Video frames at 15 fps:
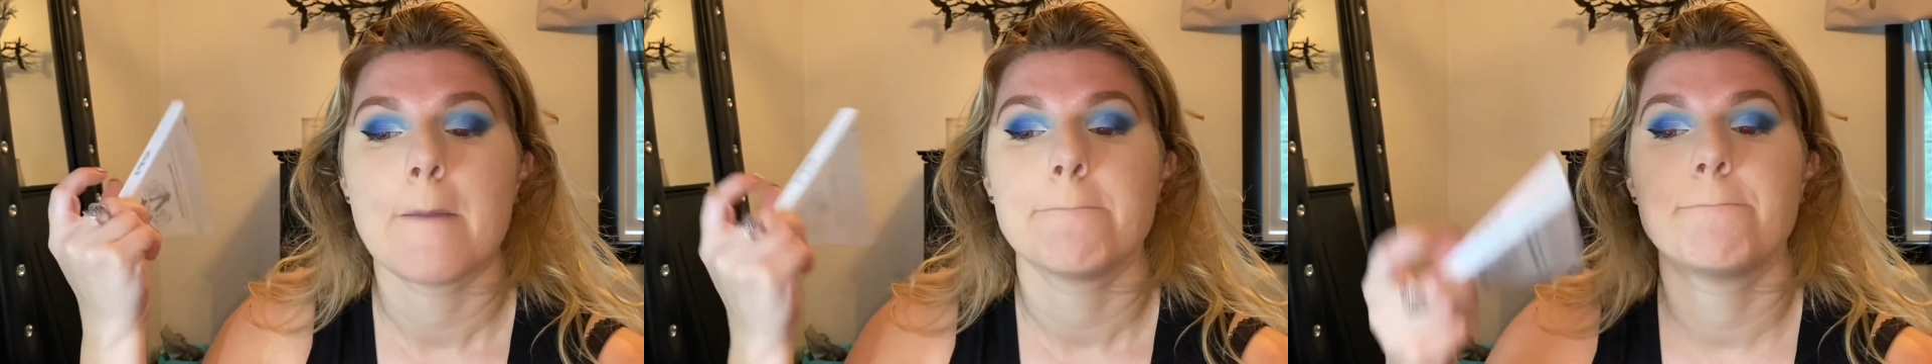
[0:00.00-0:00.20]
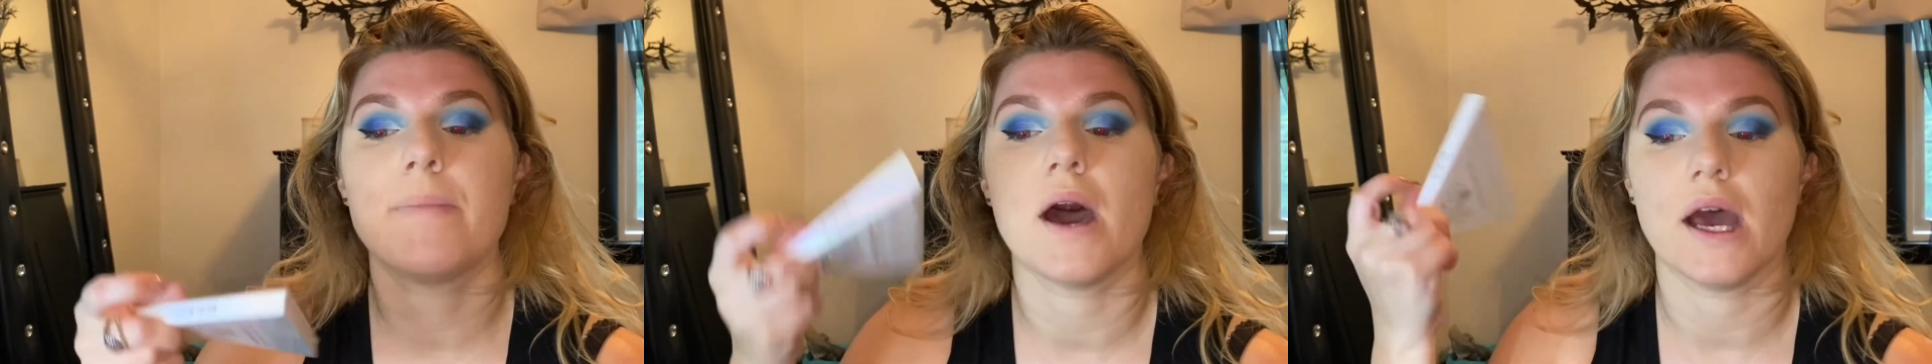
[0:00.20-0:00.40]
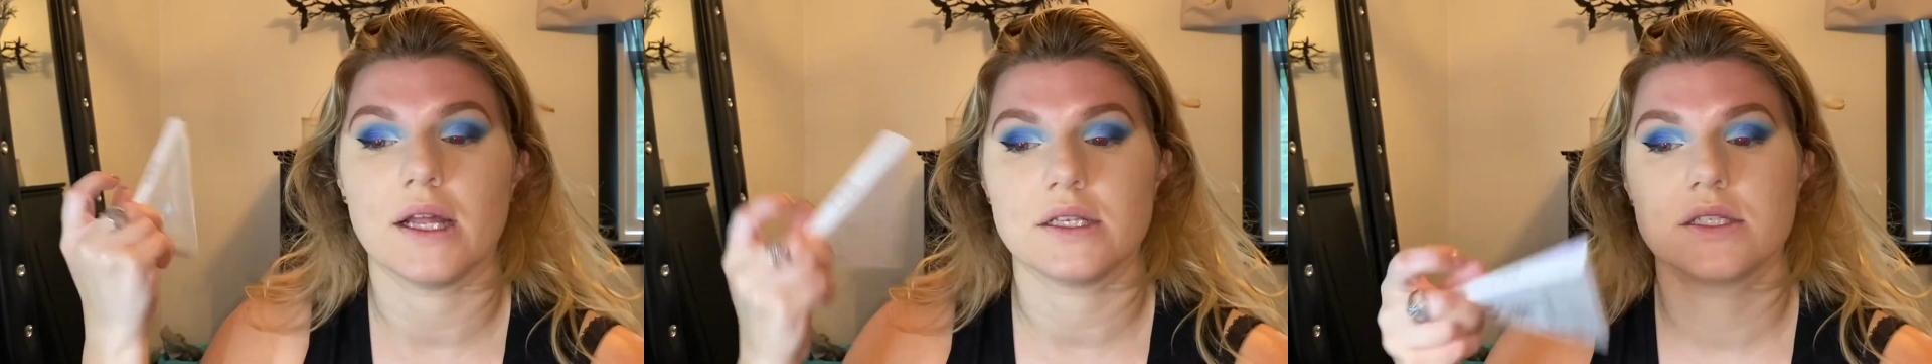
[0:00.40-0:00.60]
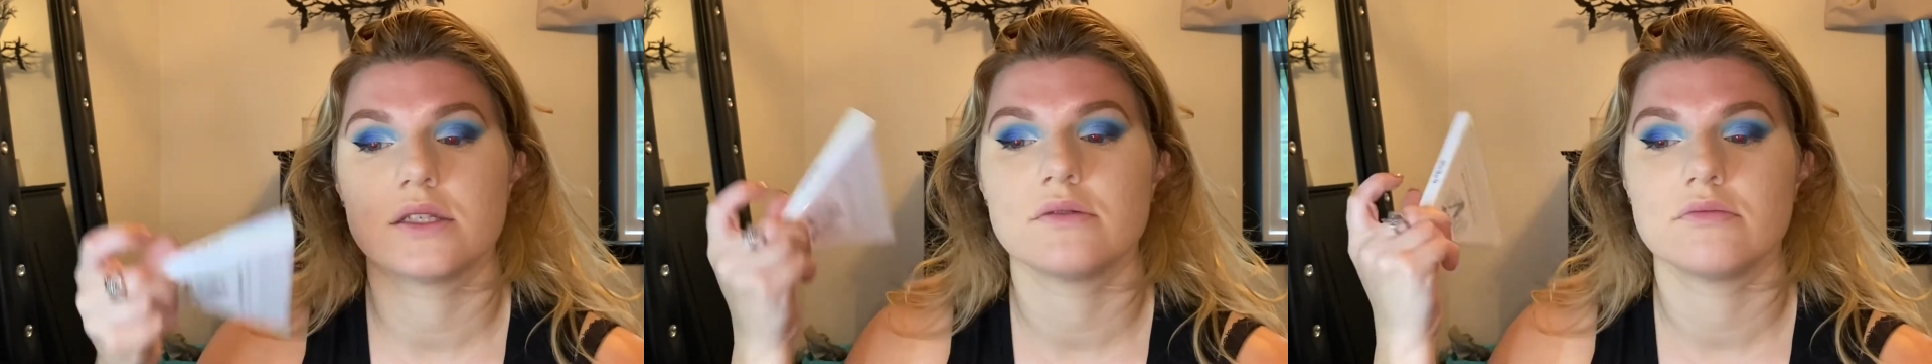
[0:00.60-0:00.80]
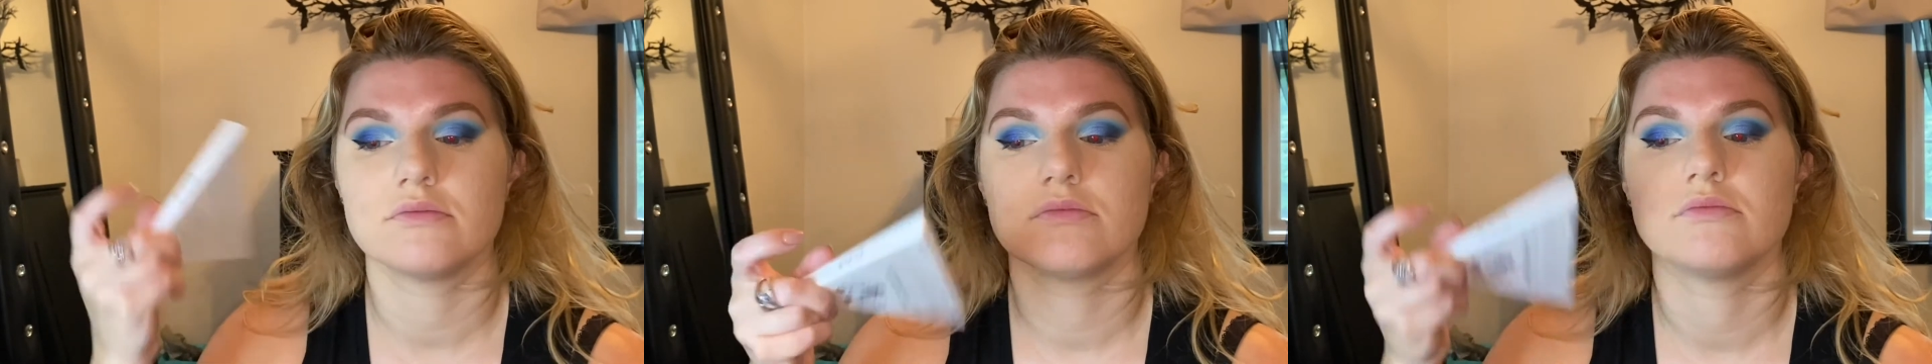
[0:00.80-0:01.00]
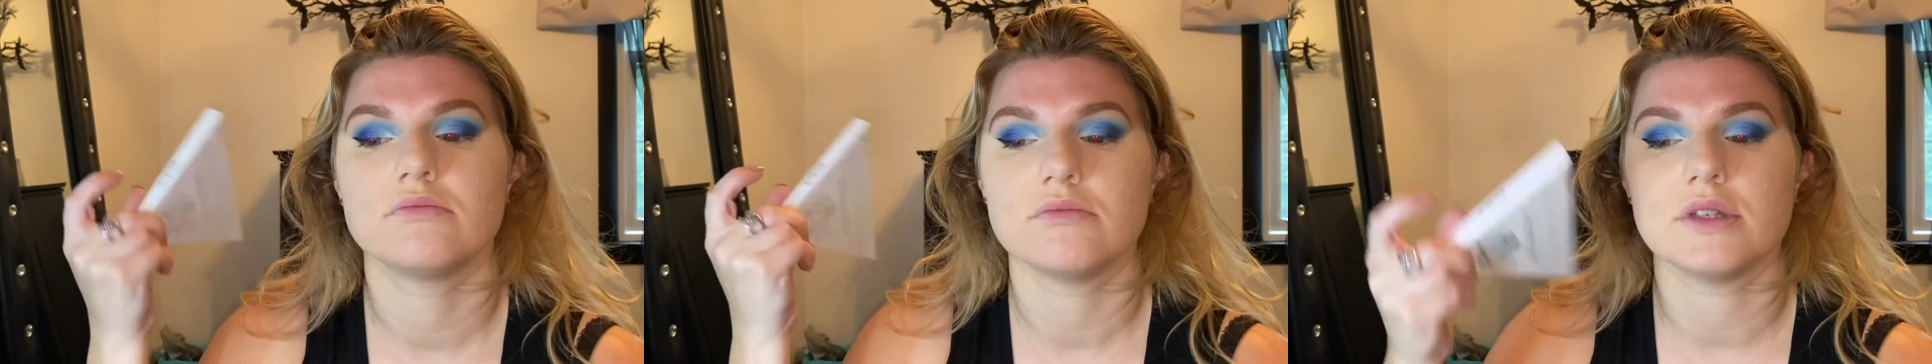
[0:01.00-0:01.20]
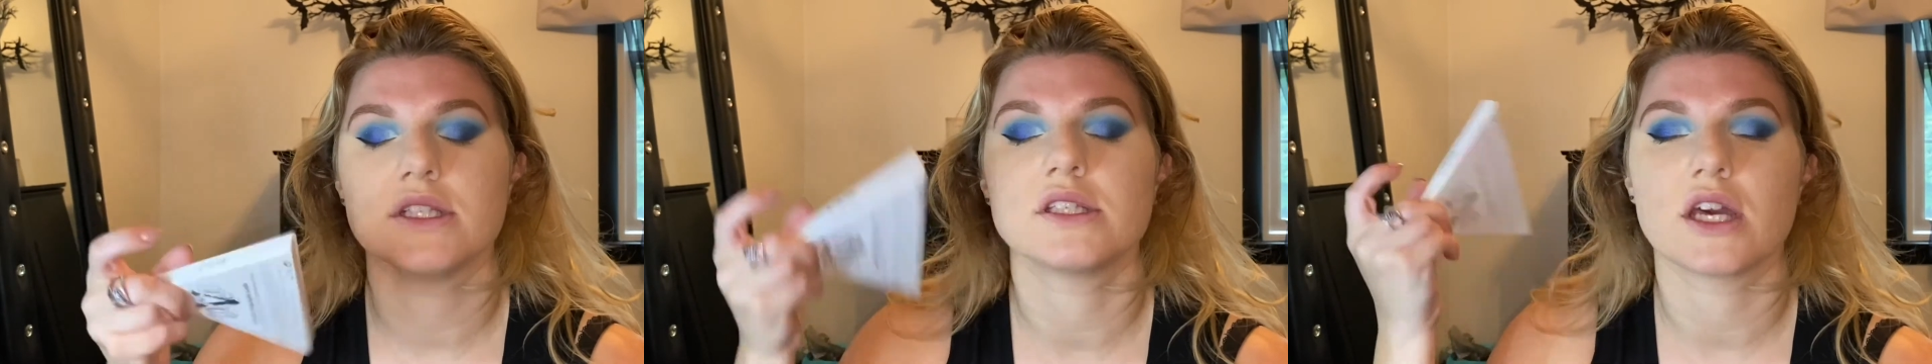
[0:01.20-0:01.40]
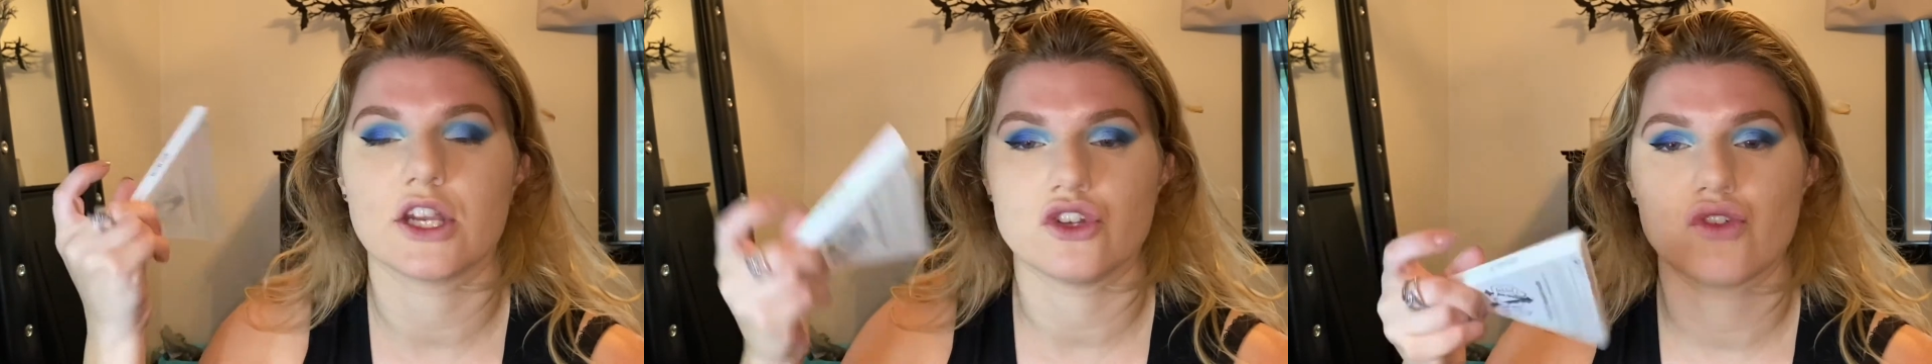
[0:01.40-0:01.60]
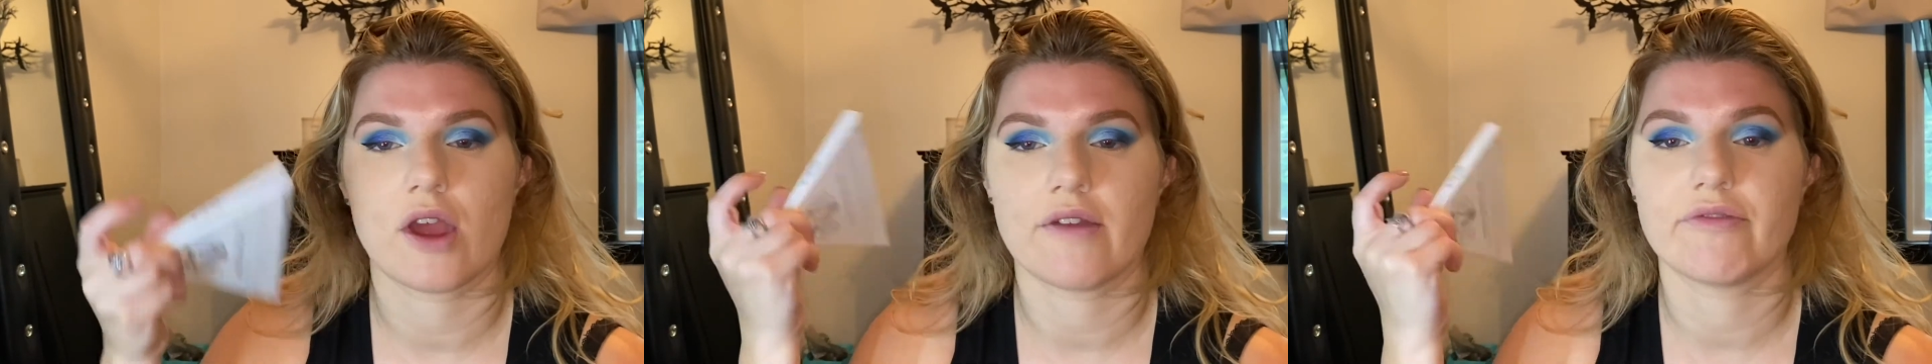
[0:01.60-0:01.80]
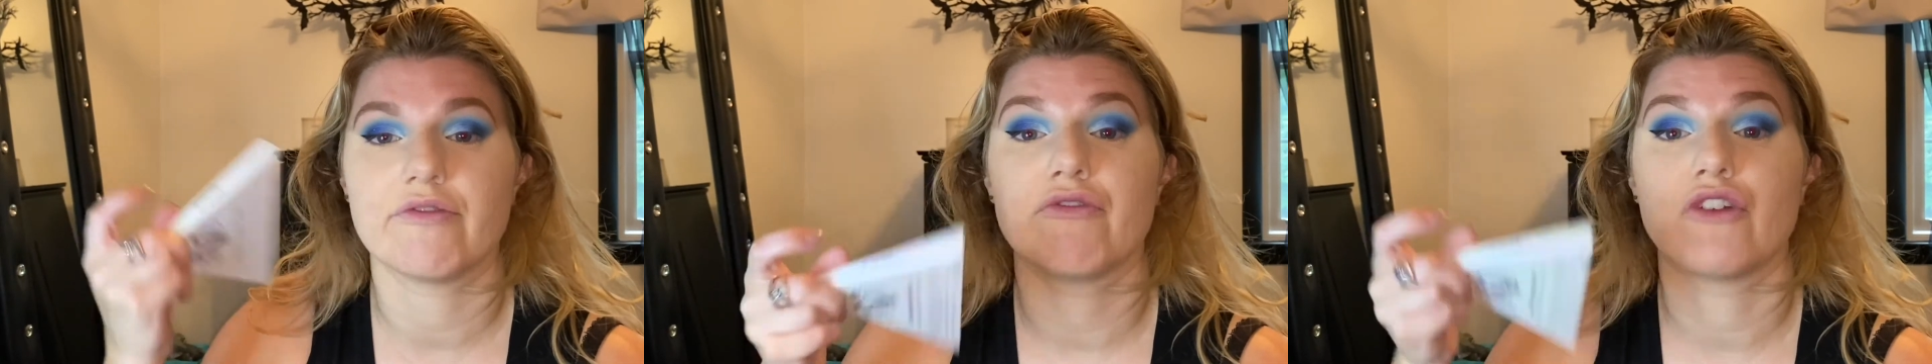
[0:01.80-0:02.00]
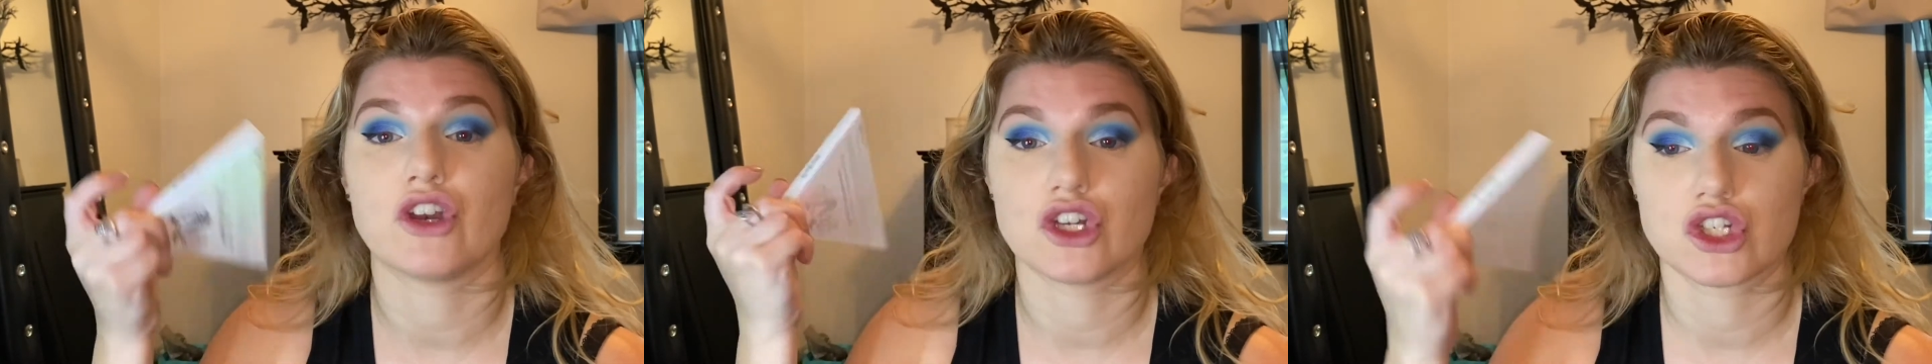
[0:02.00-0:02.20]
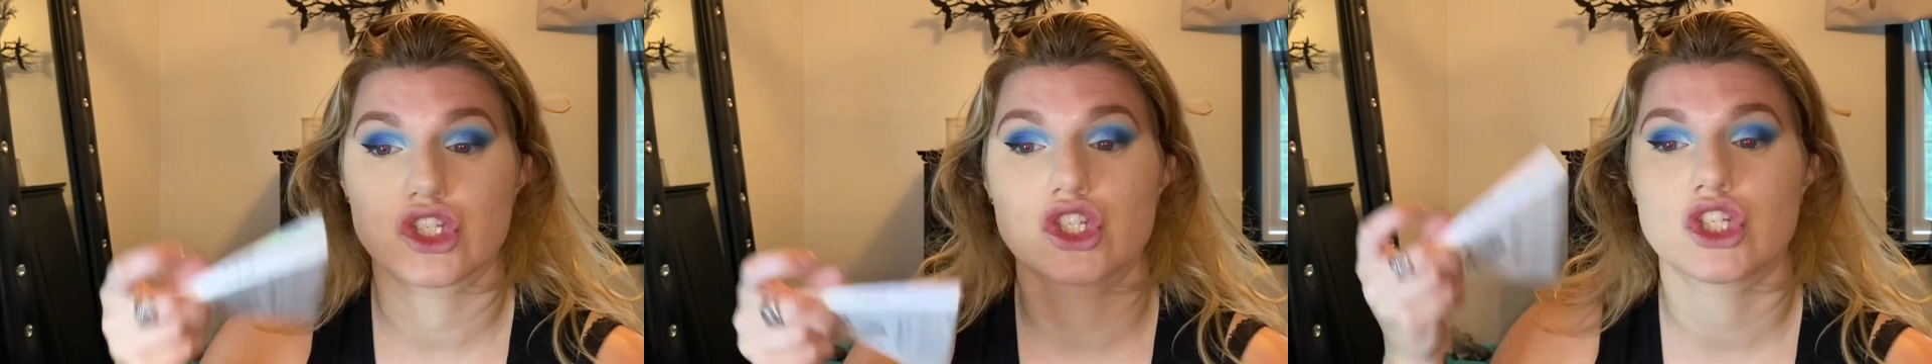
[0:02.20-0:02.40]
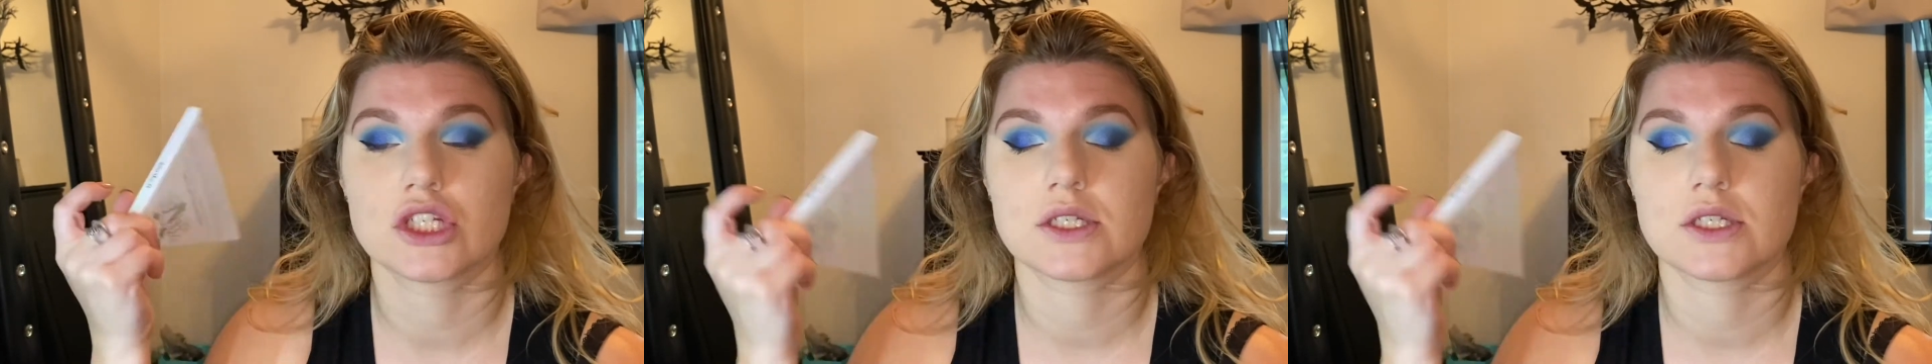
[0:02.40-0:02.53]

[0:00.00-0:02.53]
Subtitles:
But it's gotta dry first.